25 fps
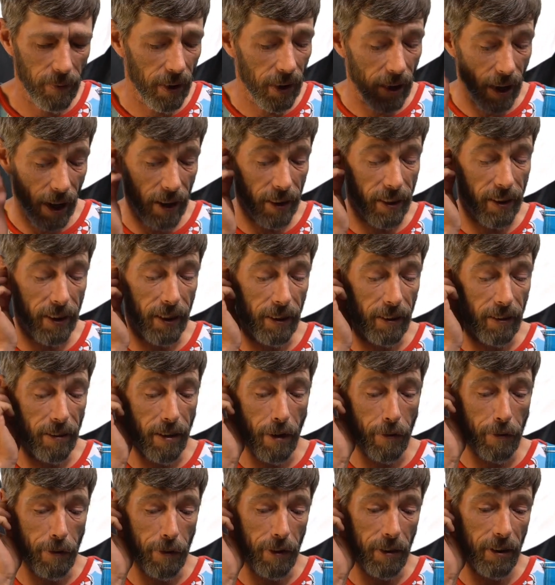I think
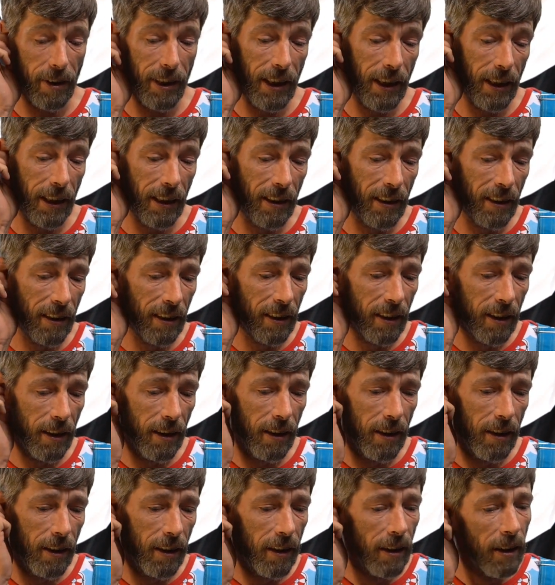definitely
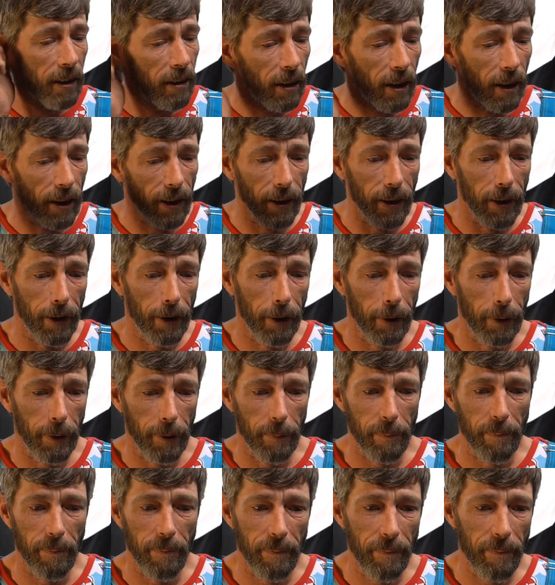
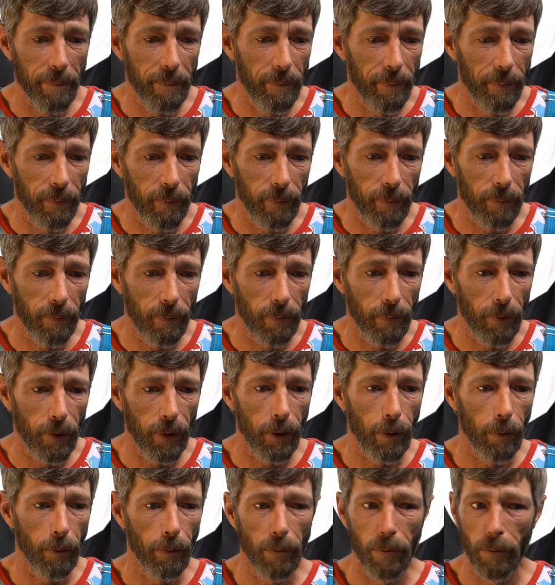when
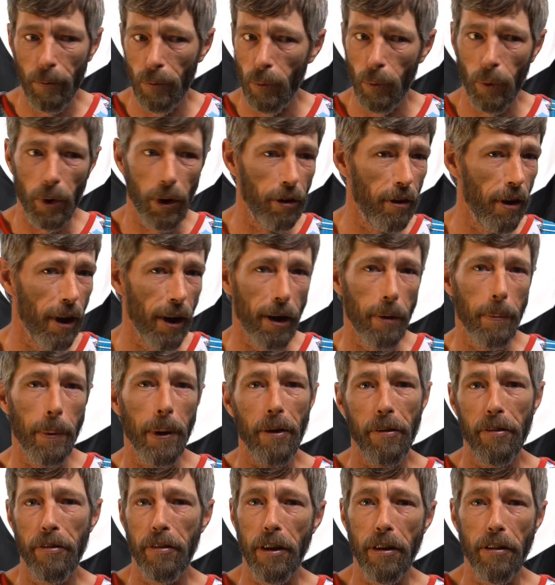you're talking
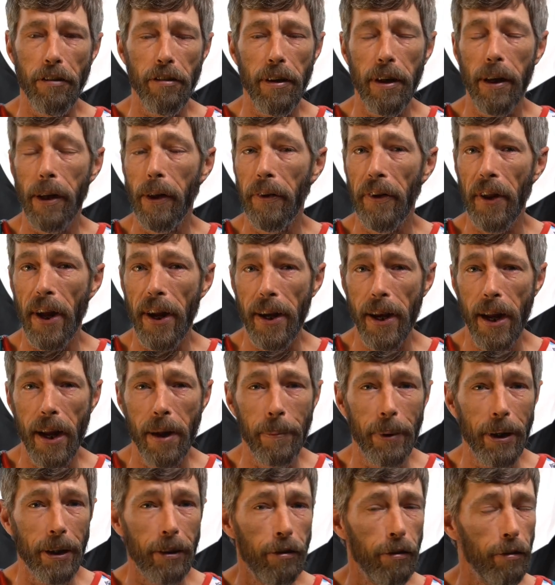about CGL
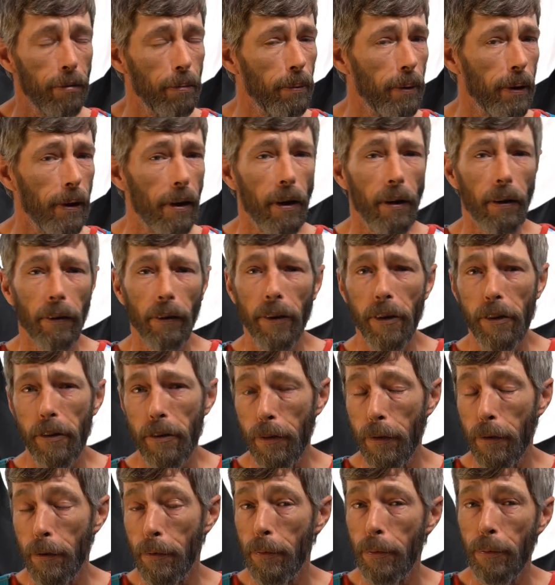dynamics,
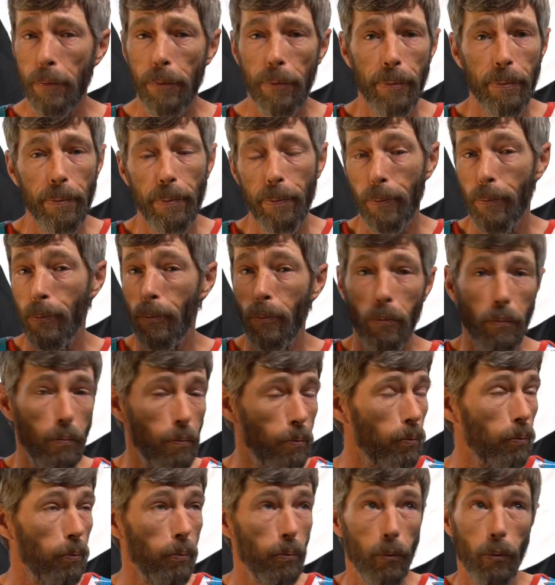regardless of
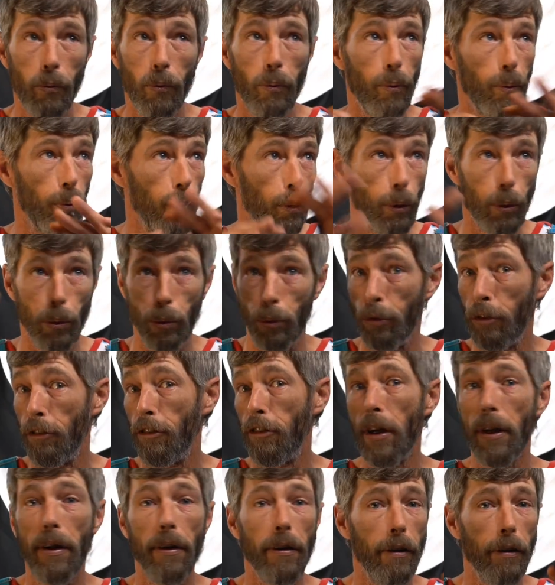whose
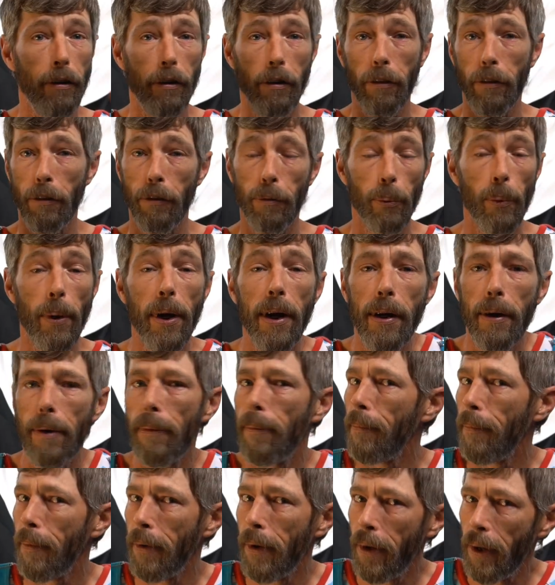gender is where,
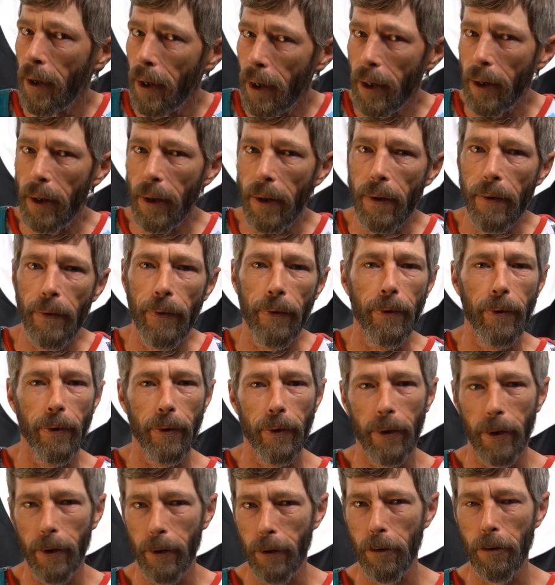
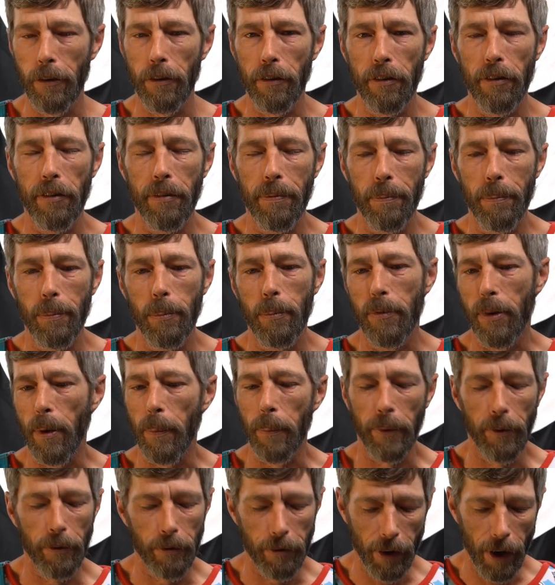there's
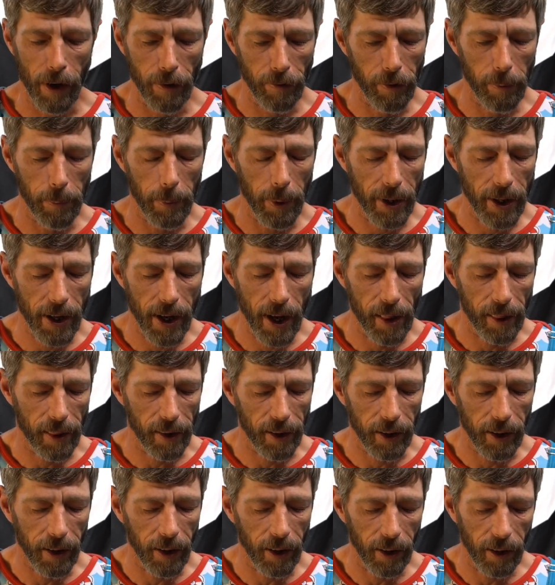something for everybody, I
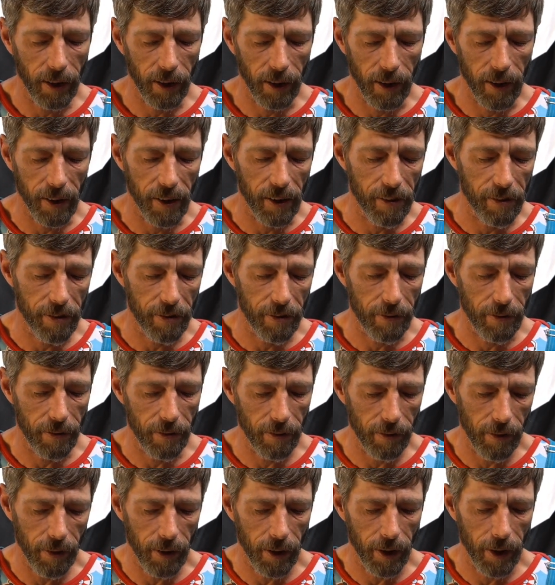think, in this
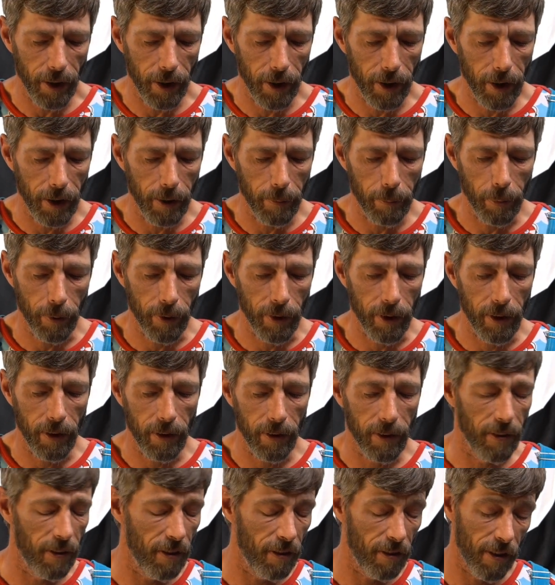print
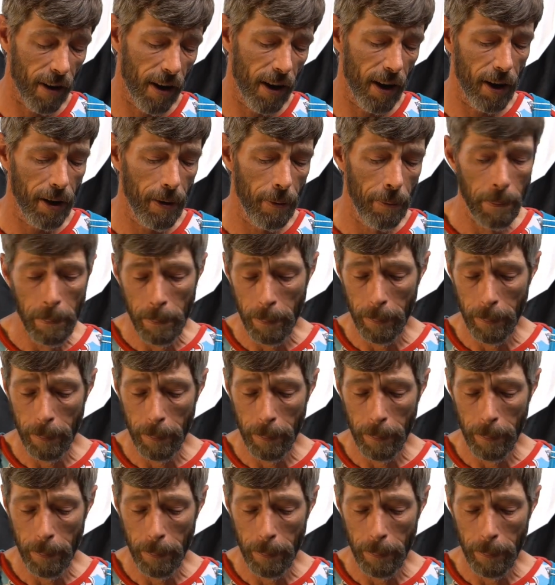and design.